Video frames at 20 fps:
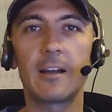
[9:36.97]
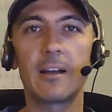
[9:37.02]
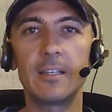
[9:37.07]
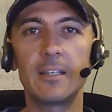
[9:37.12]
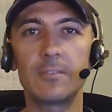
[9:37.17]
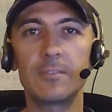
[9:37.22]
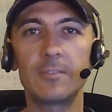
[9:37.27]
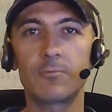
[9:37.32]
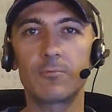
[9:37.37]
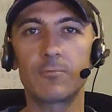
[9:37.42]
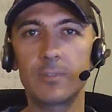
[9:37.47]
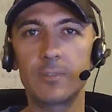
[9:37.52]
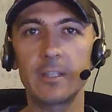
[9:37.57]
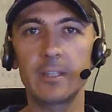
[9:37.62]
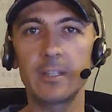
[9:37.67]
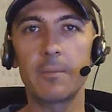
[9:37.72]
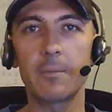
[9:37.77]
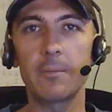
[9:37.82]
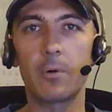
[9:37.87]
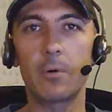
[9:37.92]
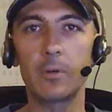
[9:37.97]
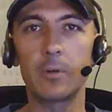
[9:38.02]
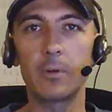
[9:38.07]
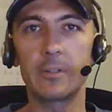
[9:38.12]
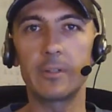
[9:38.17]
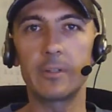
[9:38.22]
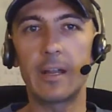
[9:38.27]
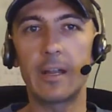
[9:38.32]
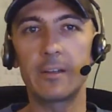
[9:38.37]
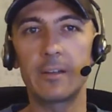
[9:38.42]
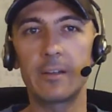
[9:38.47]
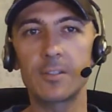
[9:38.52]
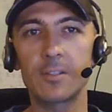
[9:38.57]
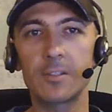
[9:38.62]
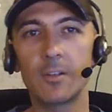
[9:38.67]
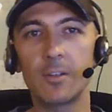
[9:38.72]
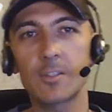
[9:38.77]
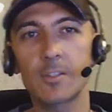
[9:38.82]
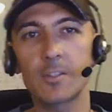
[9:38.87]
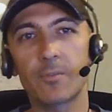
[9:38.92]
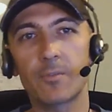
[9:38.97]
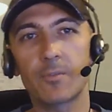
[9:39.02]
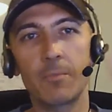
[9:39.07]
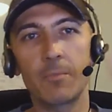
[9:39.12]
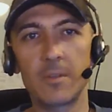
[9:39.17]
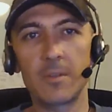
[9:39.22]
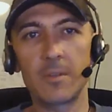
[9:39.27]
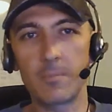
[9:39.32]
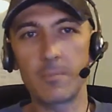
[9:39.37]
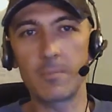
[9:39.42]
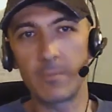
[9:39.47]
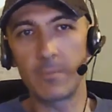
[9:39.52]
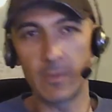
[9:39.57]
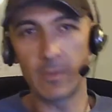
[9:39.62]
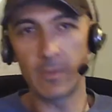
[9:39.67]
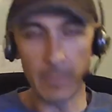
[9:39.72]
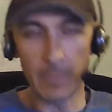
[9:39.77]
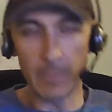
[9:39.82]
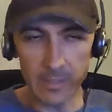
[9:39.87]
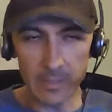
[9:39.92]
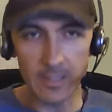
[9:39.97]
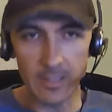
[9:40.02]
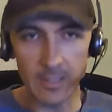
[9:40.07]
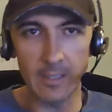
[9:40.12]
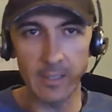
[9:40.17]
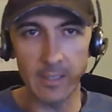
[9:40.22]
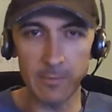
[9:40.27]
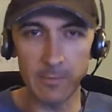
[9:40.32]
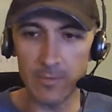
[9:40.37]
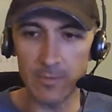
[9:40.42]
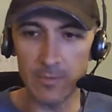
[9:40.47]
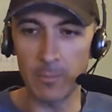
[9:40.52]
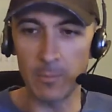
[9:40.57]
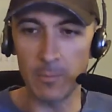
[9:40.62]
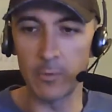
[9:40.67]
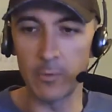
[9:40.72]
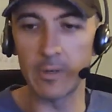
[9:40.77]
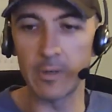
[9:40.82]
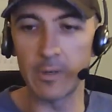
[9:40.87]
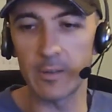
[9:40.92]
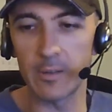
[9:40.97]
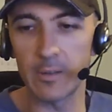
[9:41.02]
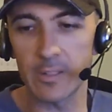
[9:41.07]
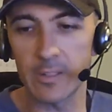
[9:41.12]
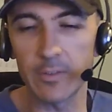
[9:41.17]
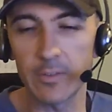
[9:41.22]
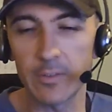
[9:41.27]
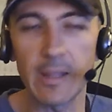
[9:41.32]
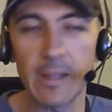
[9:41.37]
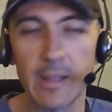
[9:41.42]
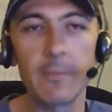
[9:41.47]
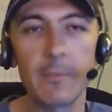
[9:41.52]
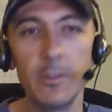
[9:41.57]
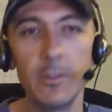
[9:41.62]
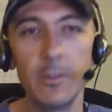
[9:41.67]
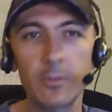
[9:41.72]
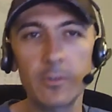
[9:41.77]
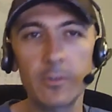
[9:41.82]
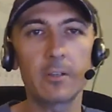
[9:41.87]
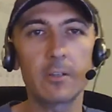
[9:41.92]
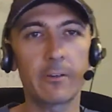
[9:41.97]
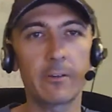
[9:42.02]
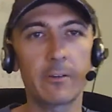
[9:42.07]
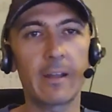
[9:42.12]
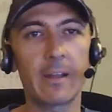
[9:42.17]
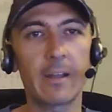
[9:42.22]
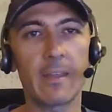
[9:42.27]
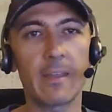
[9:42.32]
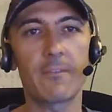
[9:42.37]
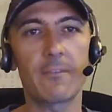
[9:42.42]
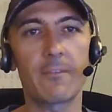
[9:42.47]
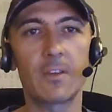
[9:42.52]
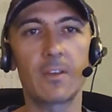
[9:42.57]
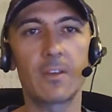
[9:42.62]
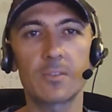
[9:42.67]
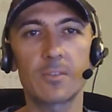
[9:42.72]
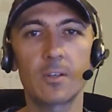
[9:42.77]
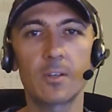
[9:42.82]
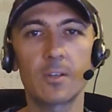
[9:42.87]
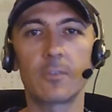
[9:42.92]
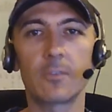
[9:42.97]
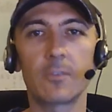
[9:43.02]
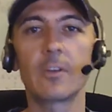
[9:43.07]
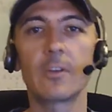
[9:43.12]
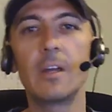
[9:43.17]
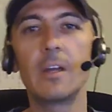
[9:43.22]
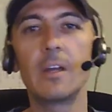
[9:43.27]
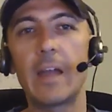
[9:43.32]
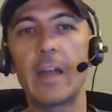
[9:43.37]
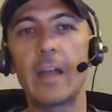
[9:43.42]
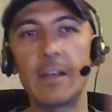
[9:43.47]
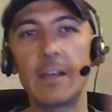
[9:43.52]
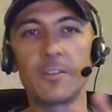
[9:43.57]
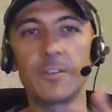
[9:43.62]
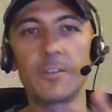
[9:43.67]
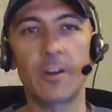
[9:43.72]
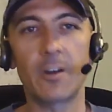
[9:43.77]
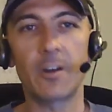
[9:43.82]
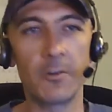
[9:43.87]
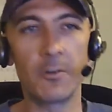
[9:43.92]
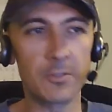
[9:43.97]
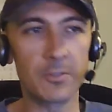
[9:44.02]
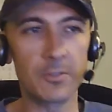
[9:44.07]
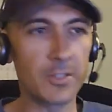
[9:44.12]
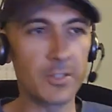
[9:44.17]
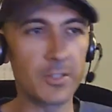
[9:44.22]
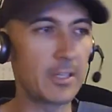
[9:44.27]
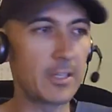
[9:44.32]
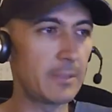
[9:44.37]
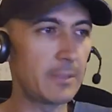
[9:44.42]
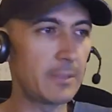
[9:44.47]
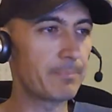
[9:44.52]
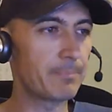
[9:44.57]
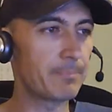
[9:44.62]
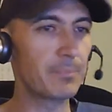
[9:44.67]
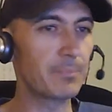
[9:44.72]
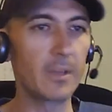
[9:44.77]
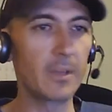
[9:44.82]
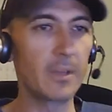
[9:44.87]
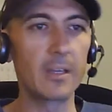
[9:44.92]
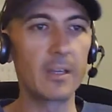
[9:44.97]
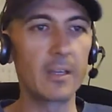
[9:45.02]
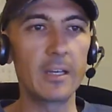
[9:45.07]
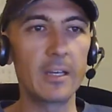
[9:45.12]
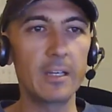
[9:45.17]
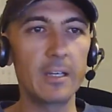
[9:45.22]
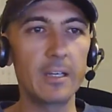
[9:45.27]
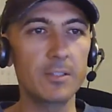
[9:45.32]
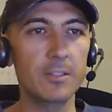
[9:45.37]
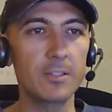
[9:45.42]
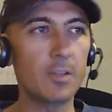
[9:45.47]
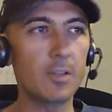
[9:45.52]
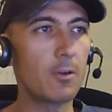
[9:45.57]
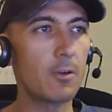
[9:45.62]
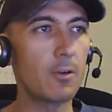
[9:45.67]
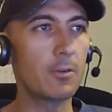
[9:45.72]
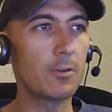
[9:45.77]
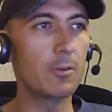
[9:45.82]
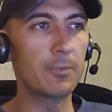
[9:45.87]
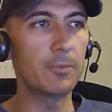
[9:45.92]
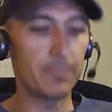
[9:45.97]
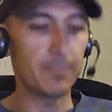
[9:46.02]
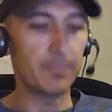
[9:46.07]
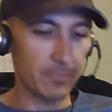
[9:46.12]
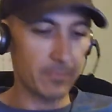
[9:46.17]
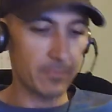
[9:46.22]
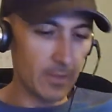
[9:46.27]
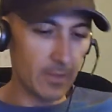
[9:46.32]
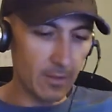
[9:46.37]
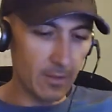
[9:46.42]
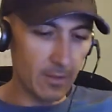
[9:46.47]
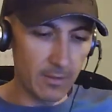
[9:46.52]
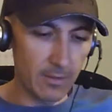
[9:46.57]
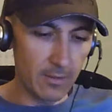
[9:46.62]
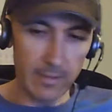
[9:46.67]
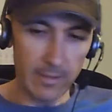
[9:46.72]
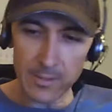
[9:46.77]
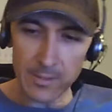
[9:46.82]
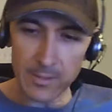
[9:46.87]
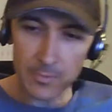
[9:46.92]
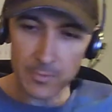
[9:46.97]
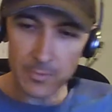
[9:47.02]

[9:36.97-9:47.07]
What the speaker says: is really important, and it's not just from this big team of Team WUKA and stuff like that. You've got to create that for yourself and your own team. So that's